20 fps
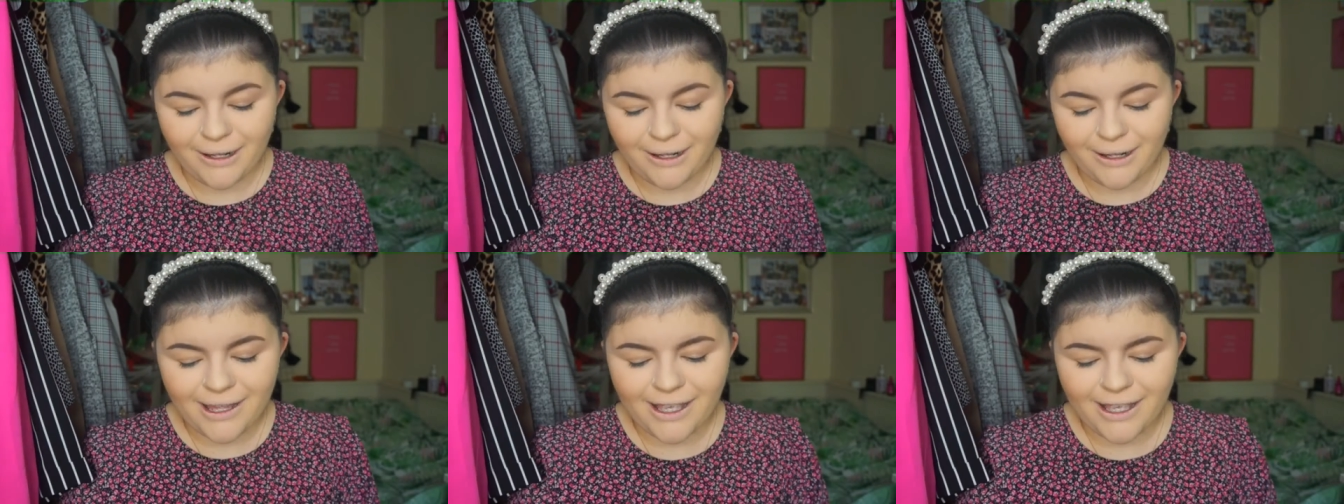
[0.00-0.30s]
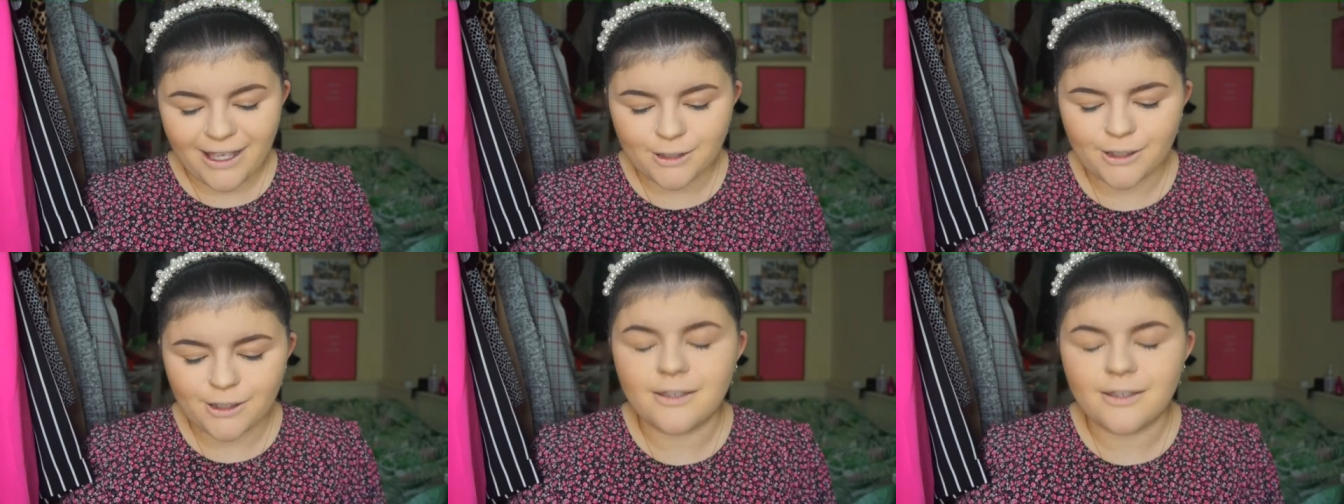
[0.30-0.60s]

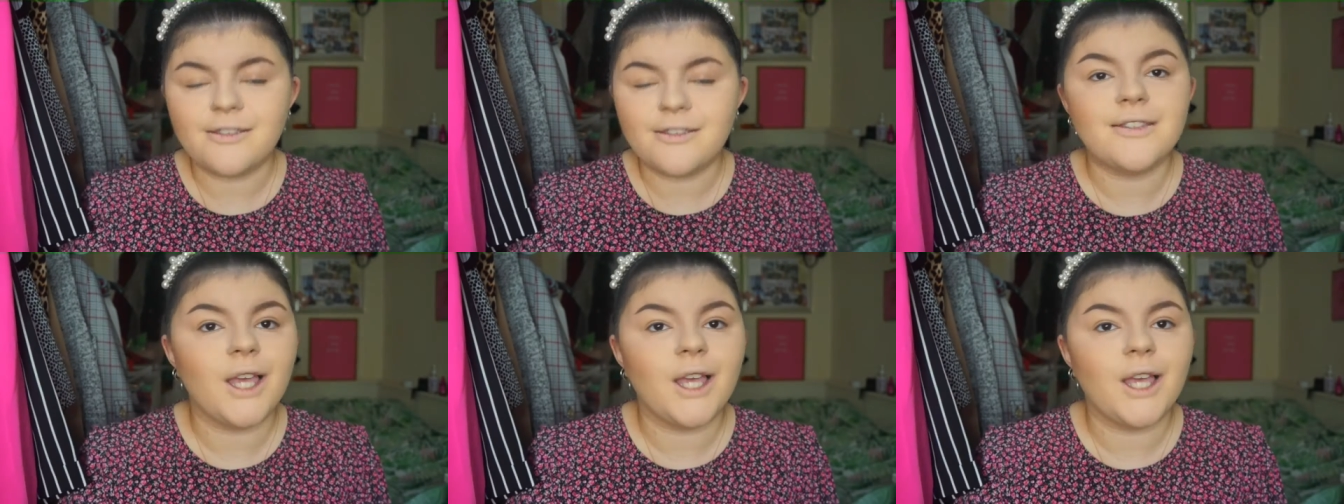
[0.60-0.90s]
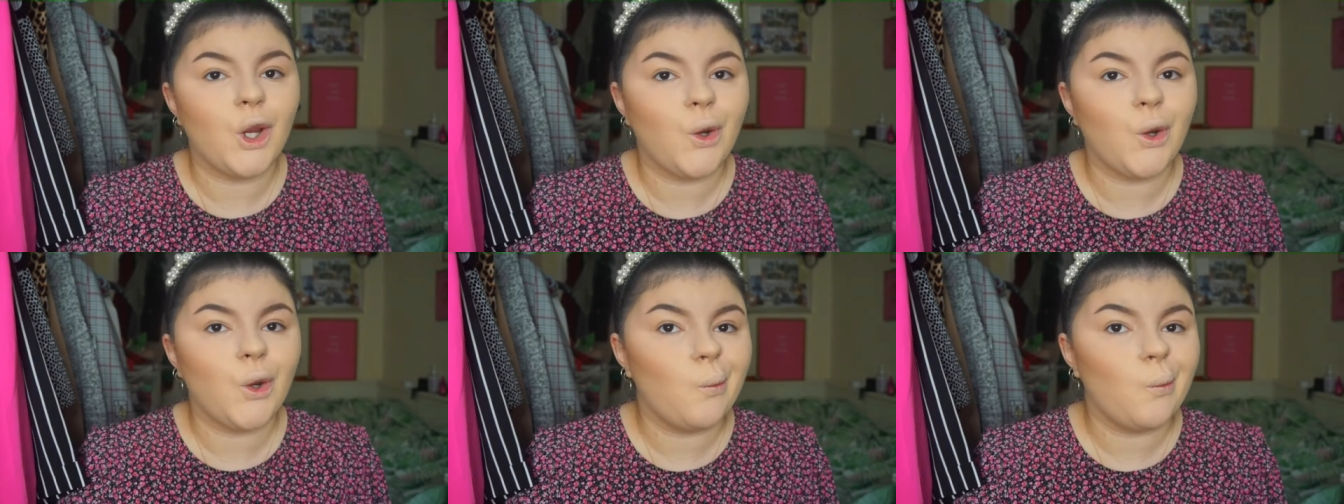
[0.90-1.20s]
It's
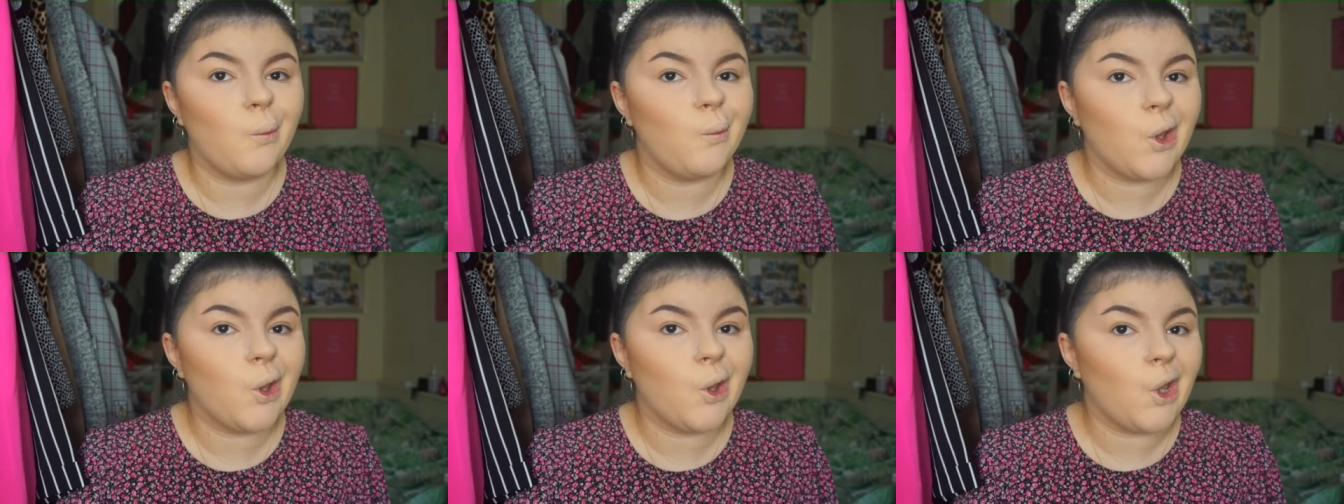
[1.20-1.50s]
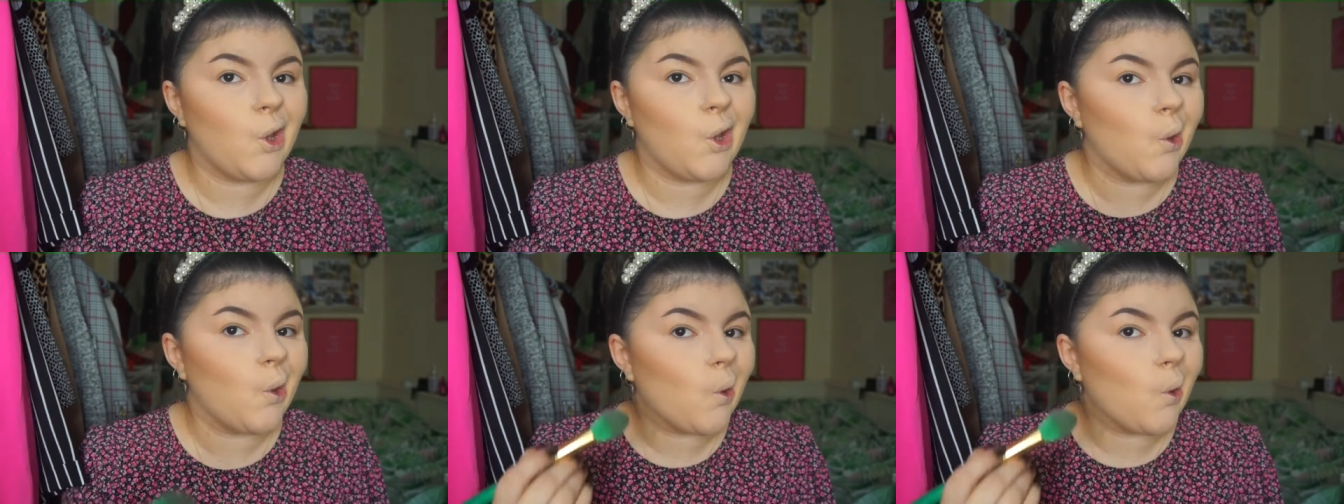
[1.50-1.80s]
so
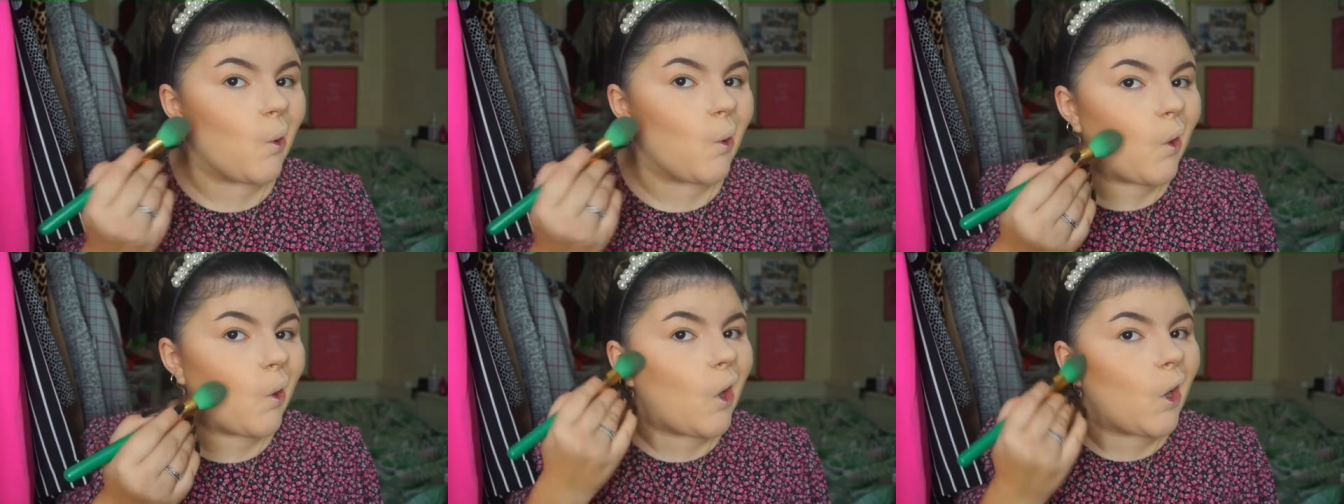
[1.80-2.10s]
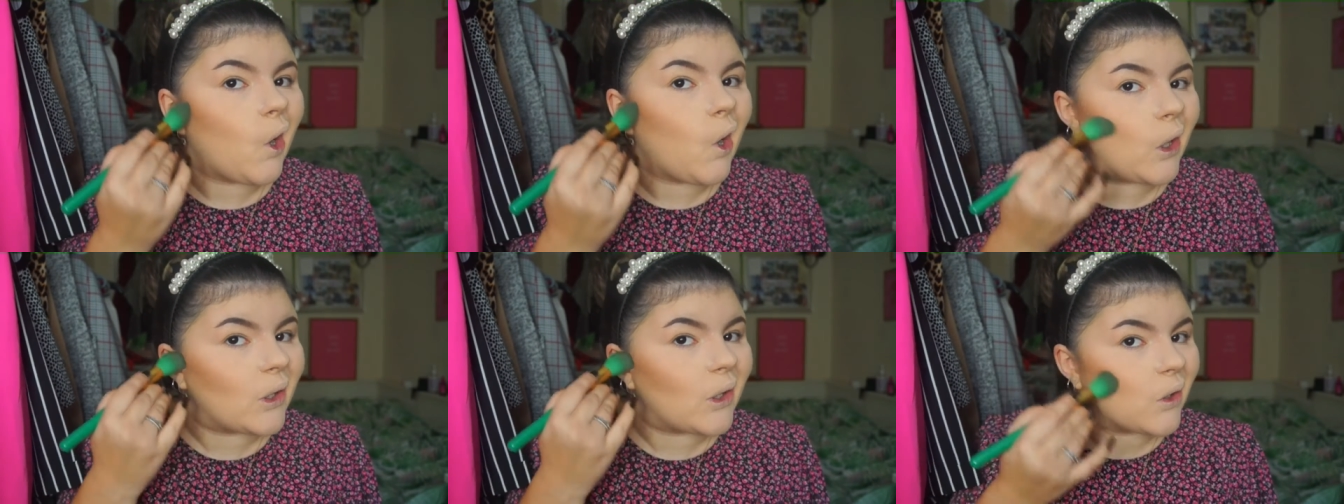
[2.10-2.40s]
me.
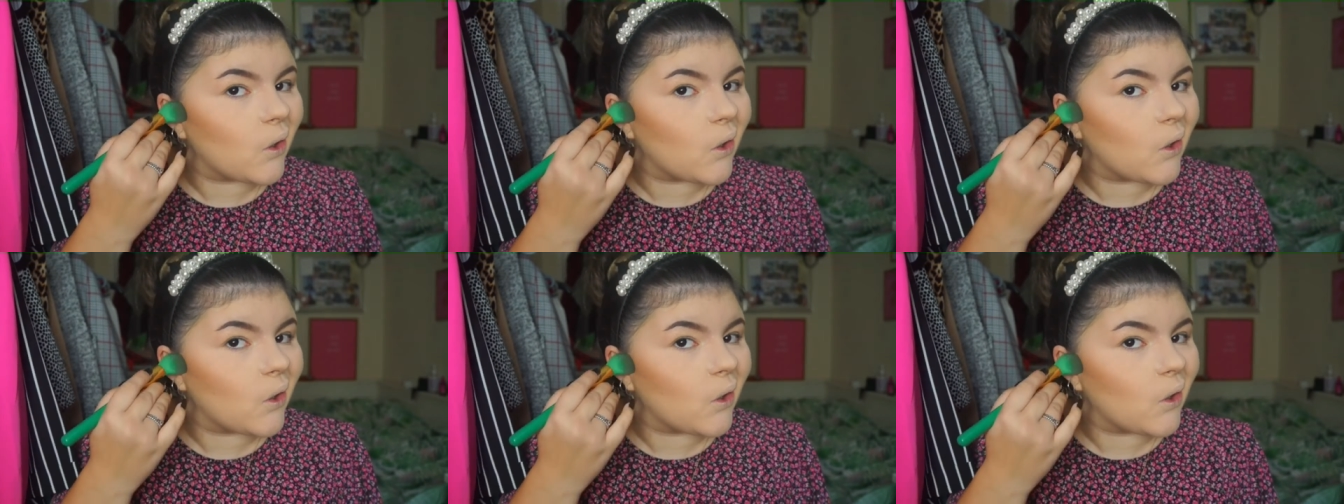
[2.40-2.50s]
And